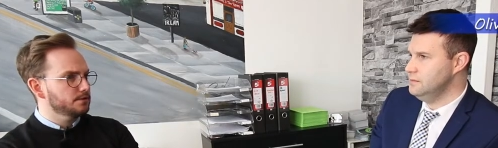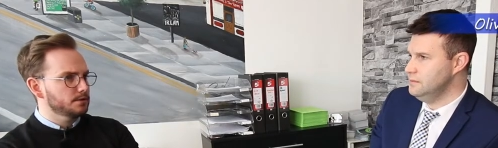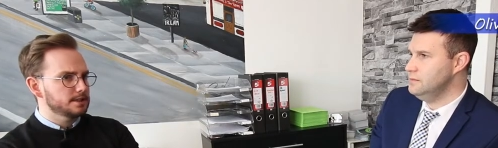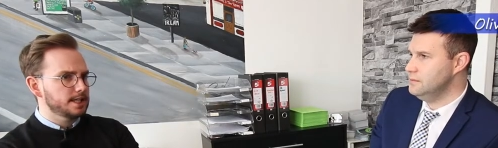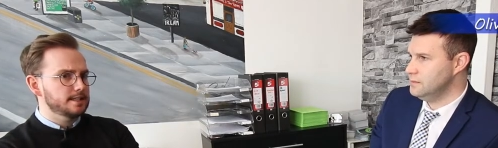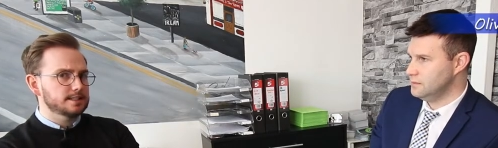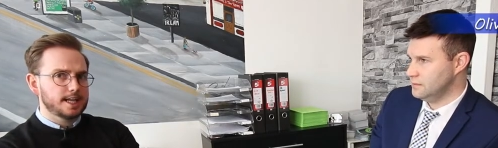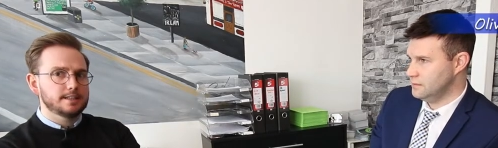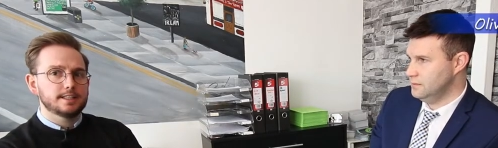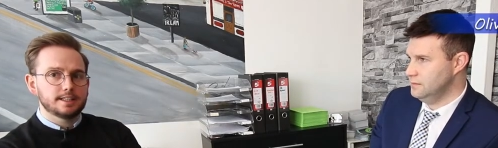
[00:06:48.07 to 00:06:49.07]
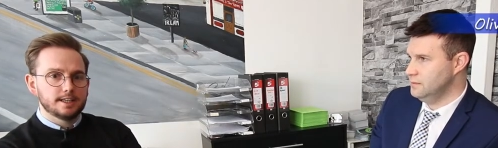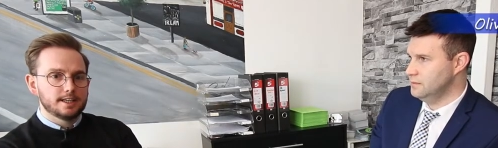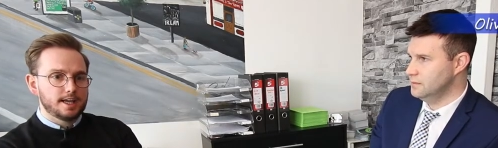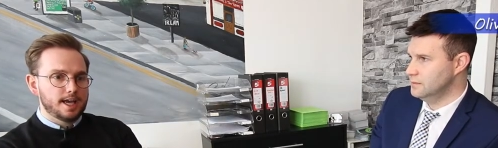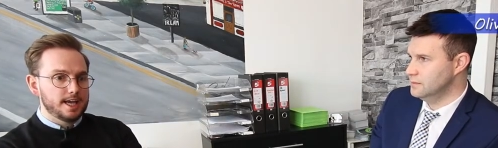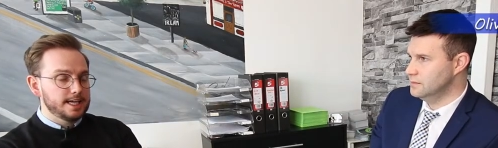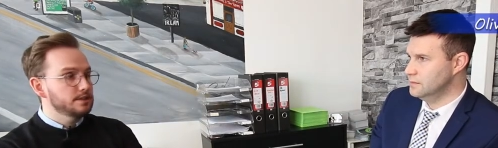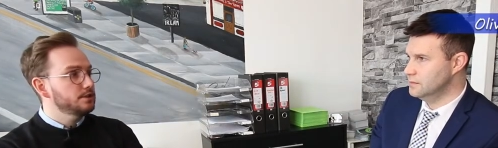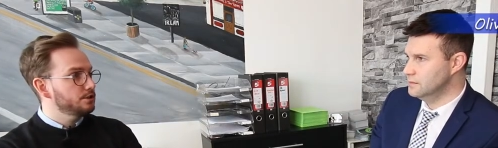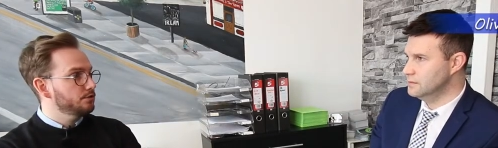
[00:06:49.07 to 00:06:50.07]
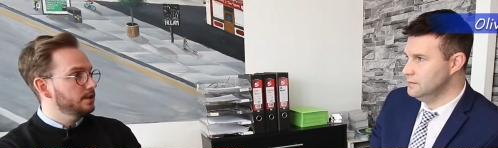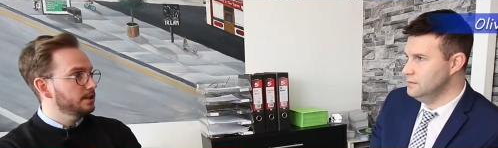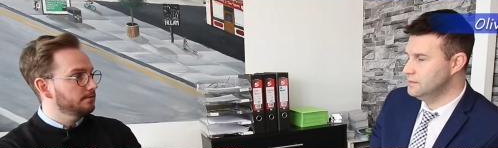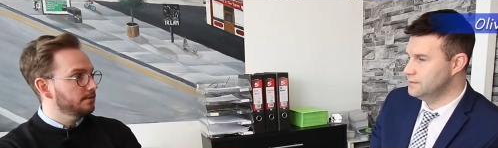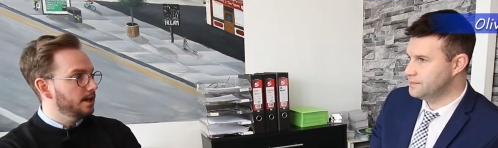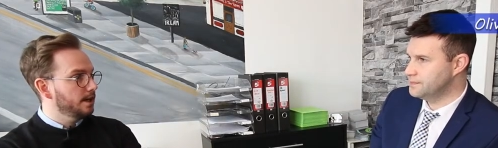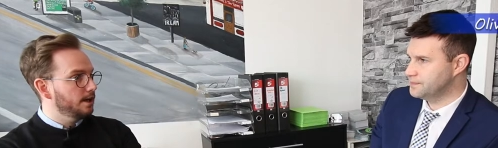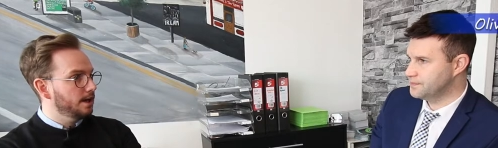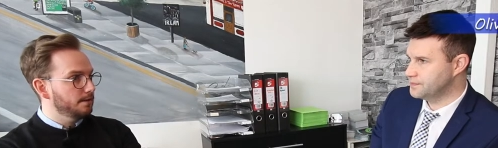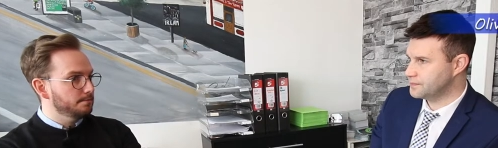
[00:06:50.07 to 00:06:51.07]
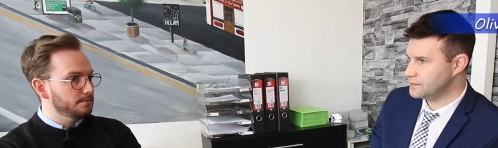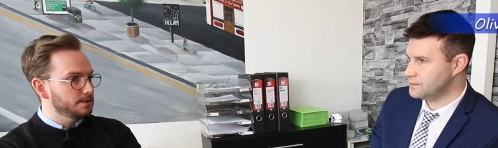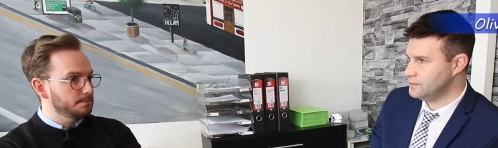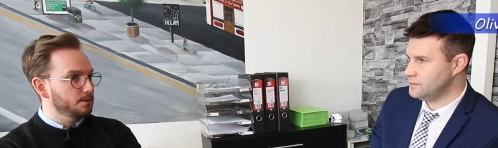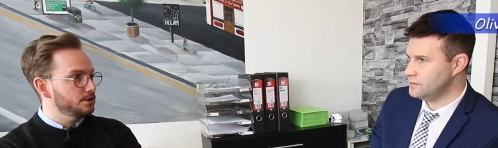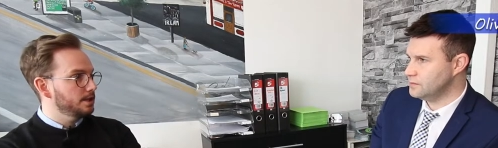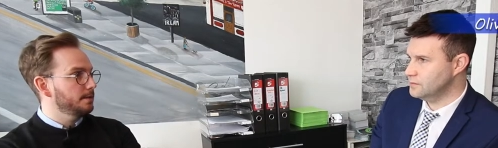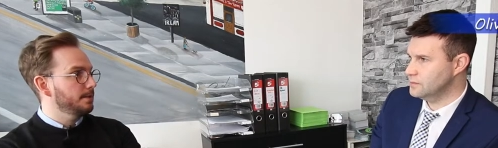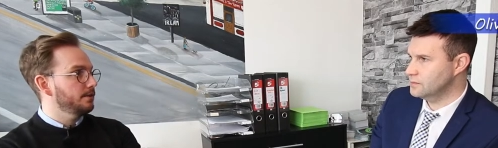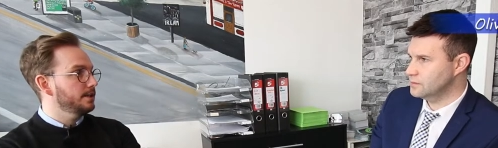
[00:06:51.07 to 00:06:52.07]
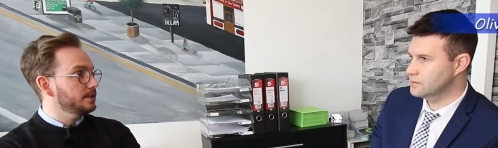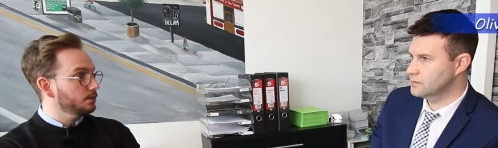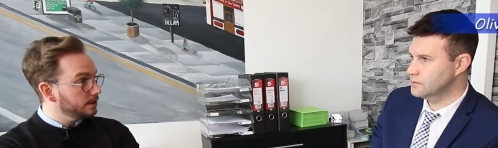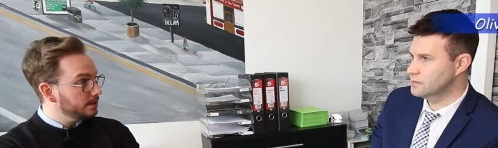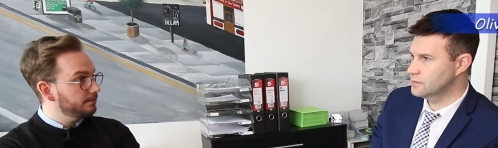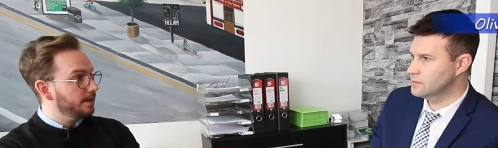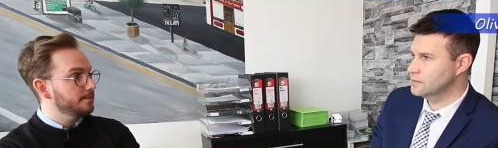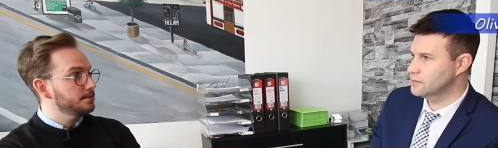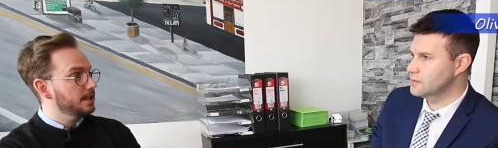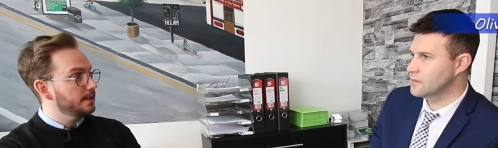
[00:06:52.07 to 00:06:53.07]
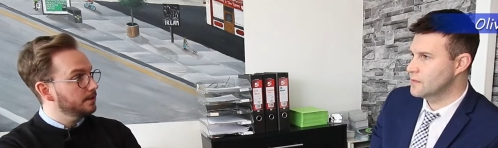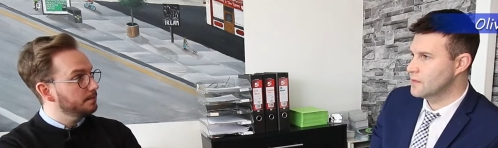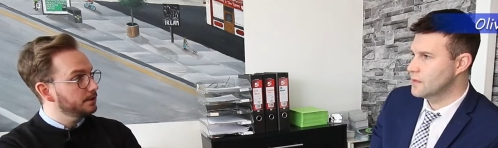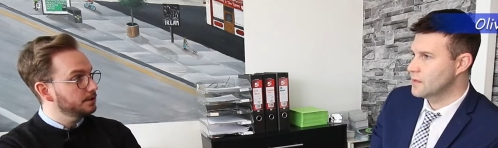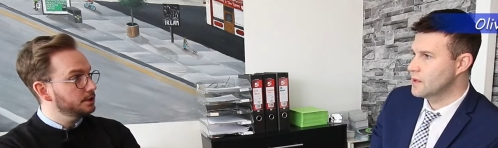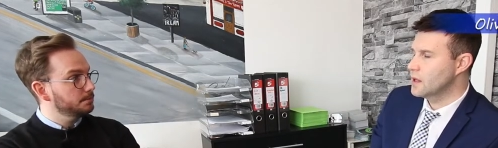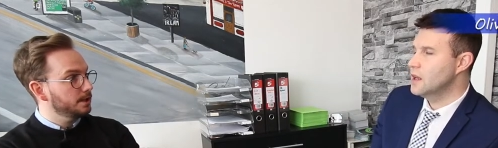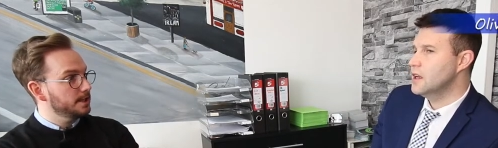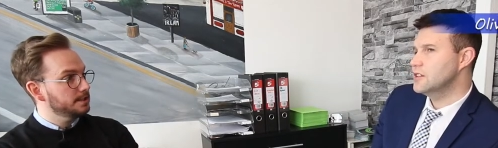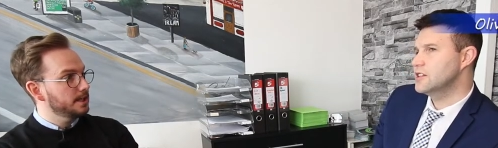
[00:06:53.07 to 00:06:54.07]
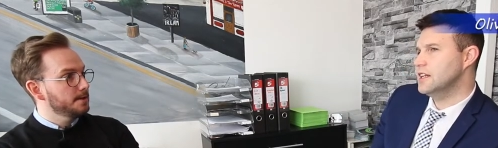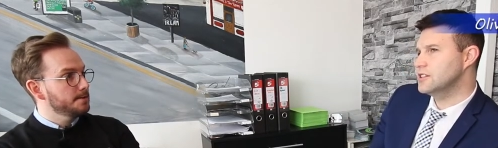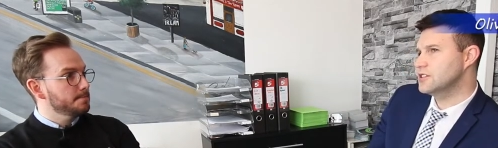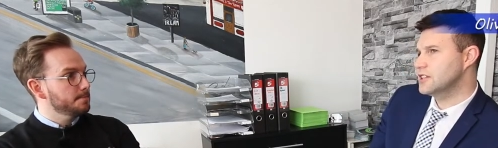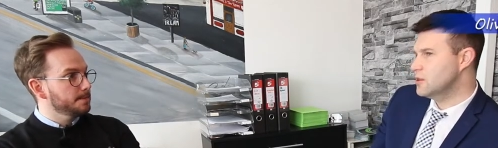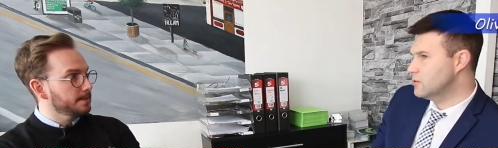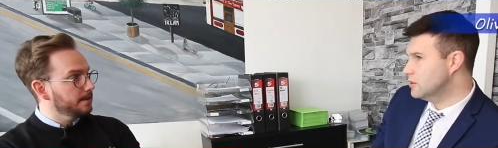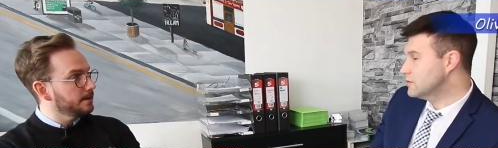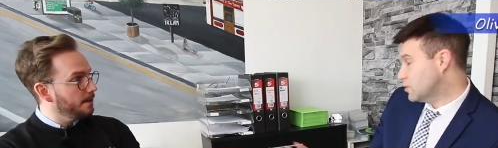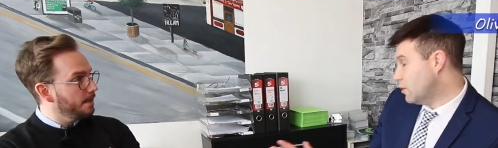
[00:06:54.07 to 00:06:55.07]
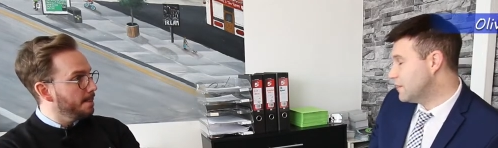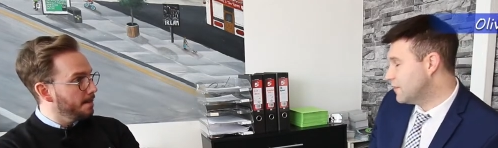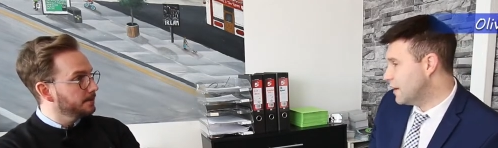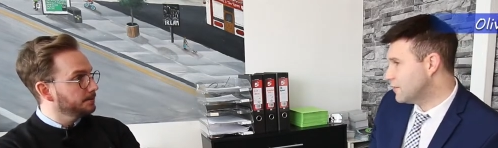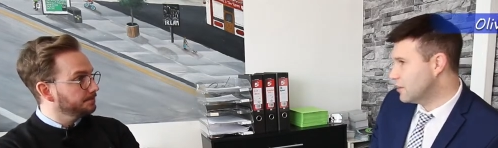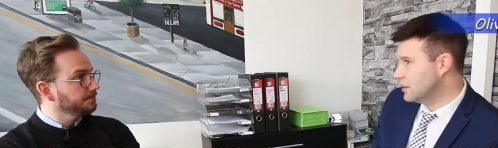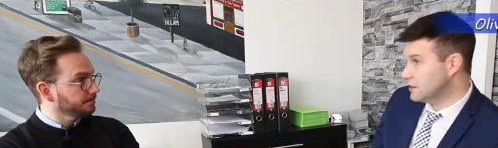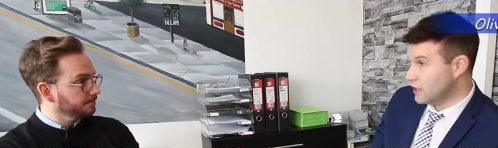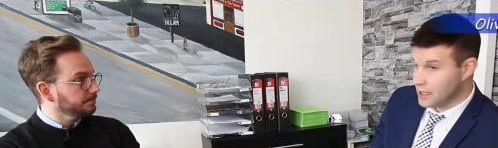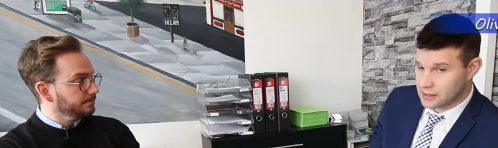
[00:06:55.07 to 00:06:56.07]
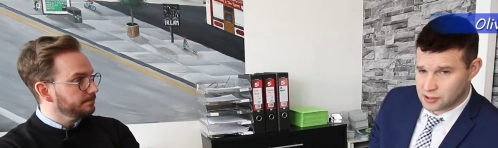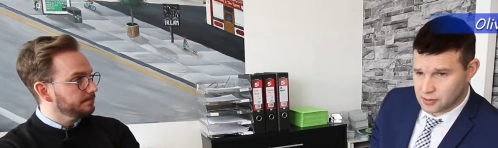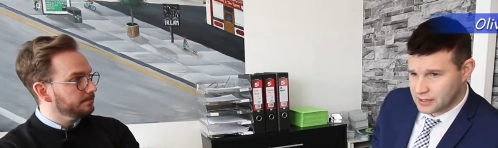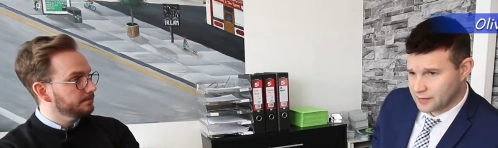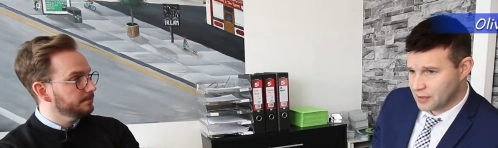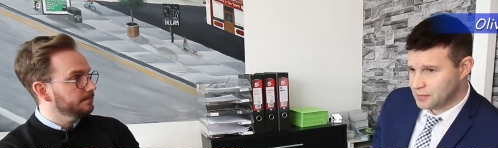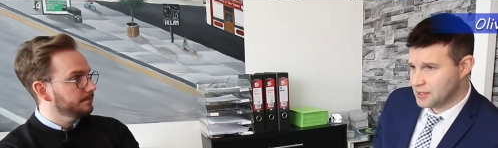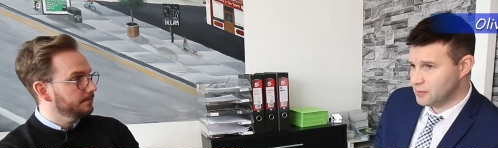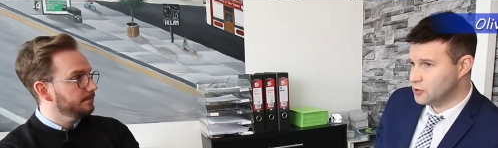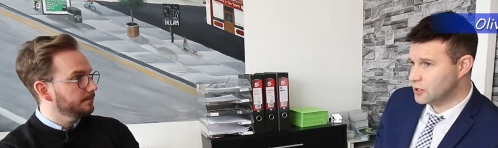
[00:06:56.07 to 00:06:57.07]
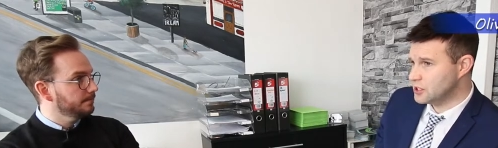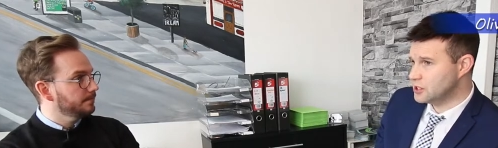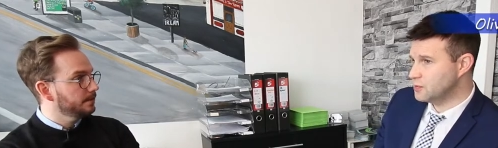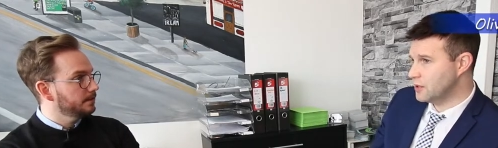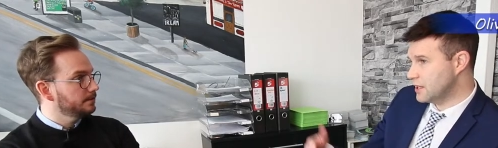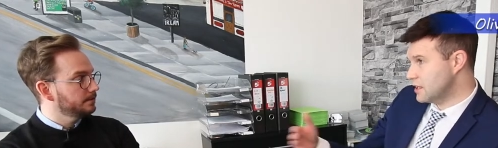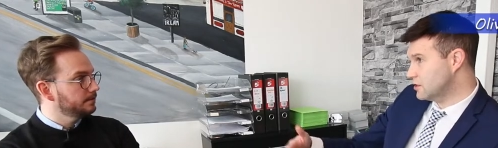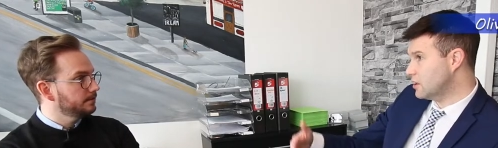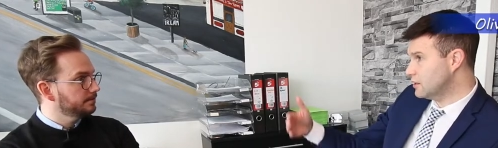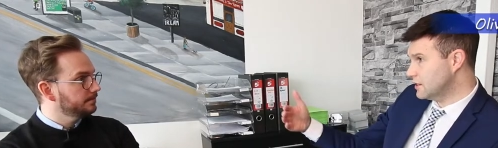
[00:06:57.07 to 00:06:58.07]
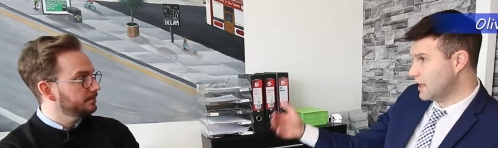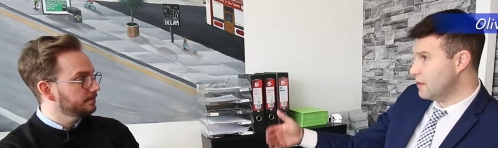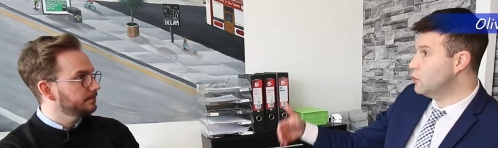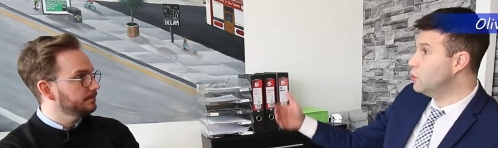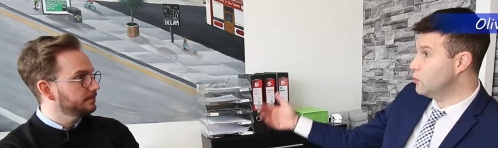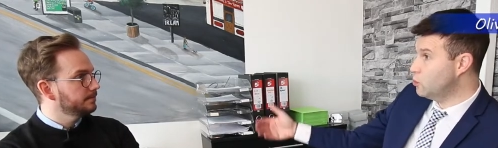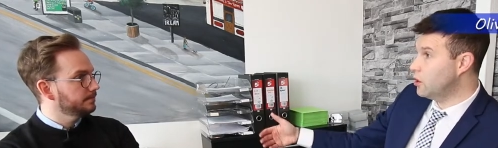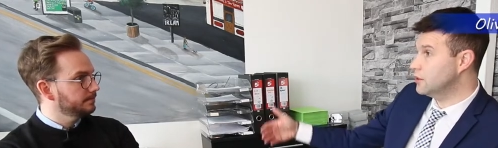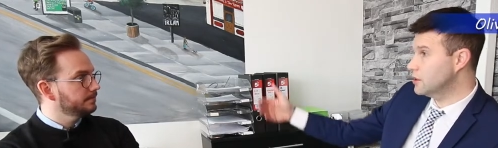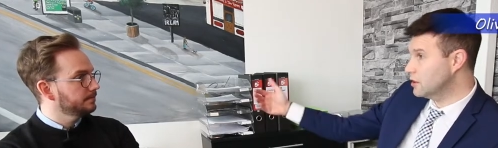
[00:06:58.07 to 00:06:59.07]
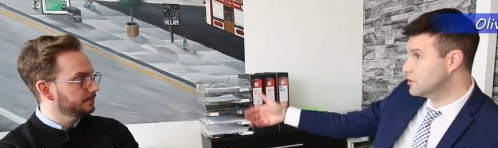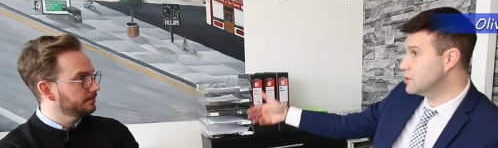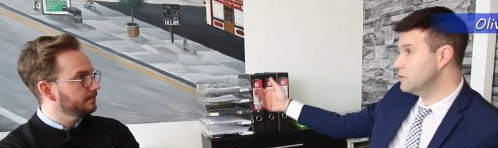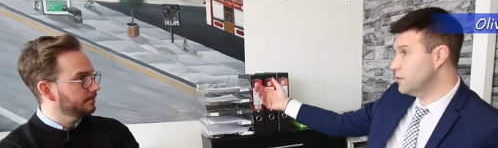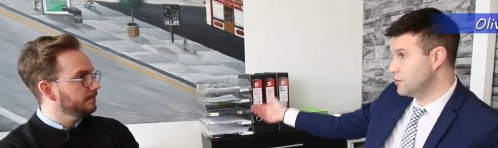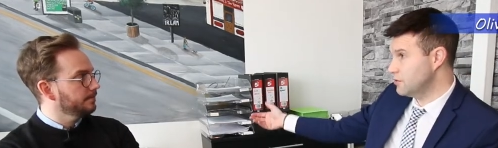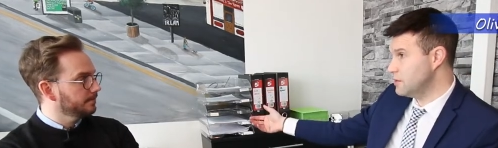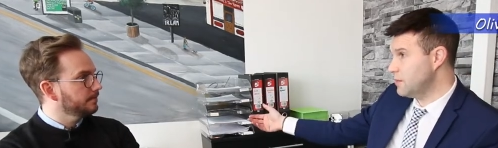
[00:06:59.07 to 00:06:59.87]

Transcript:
Speaker 1: So I'd say the standard industry deposit amount is 25% of the purchase price.
Speaker 2: So let's just say you were on 25 grand and you had the 25% mortgages, but then you start to get more than one, you got 2 or 3